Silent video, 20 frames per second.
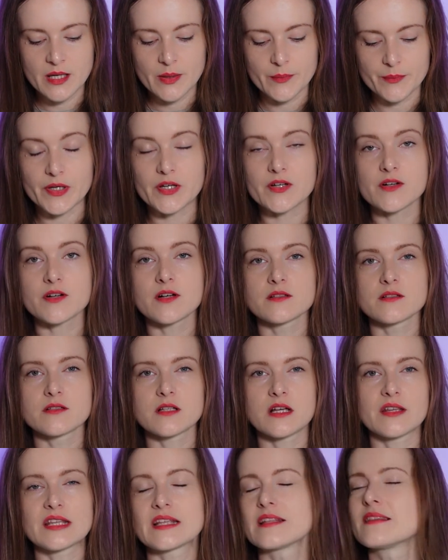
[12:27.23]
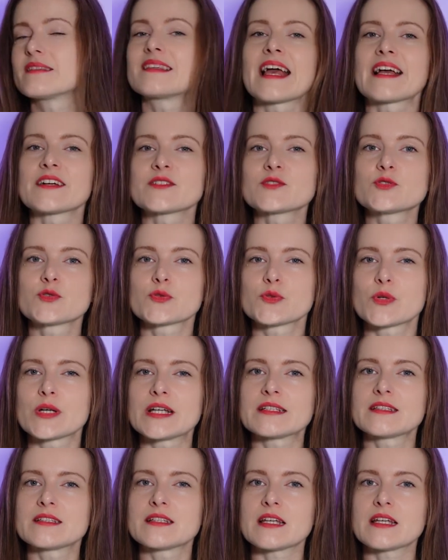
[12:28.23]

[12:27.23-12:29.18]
because I think thanks to it,